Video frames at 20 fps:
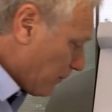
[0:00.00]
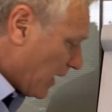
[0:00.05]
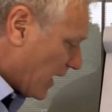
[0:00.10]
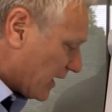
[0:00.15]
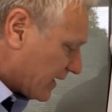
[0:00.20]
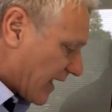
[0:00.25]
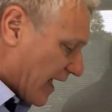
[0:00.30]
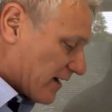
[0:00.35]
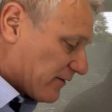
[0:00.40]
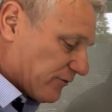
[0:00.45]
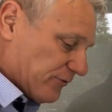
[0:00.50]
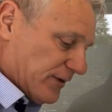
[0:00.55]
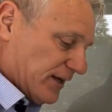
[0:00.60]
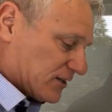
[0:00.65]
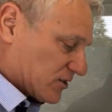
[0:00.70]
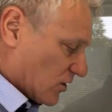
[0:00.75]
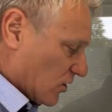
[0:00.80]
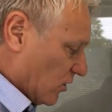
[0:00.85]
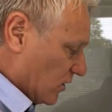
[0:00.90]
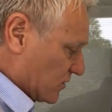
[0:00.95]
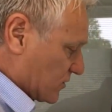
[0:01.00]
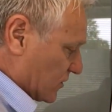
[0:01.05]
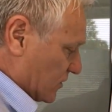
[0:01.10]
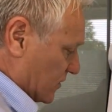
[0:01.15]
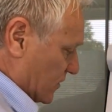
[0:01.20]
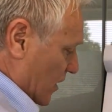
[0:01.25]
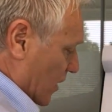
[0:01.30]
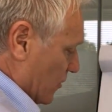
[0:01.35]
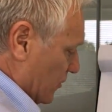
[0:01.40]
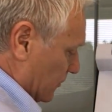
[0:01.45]
but our fixed
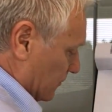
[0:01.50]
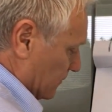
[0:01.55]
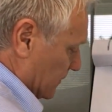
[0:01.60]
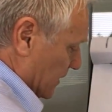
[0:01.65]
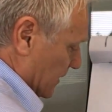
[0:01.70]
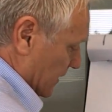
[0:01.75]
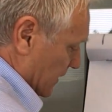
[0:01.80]
costs don't.